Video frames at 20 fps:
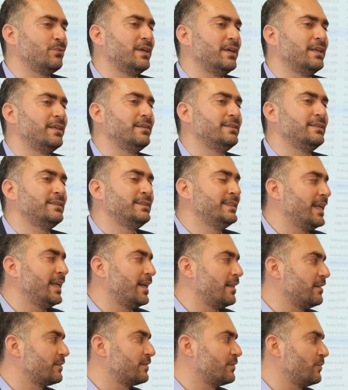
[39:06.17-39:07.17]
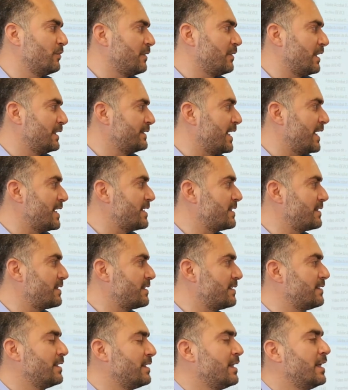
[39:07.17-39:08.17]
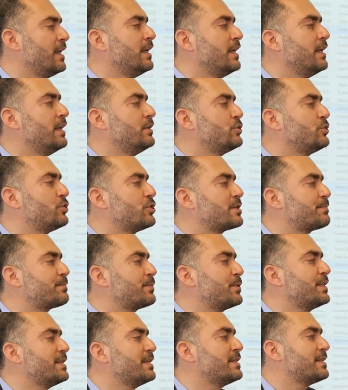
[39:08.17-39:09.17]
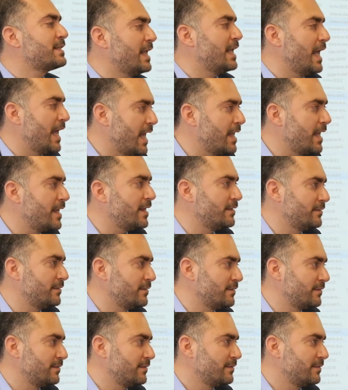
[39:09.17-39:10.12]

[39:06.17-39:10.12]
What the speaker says: when dealt or addressed jurisprudence and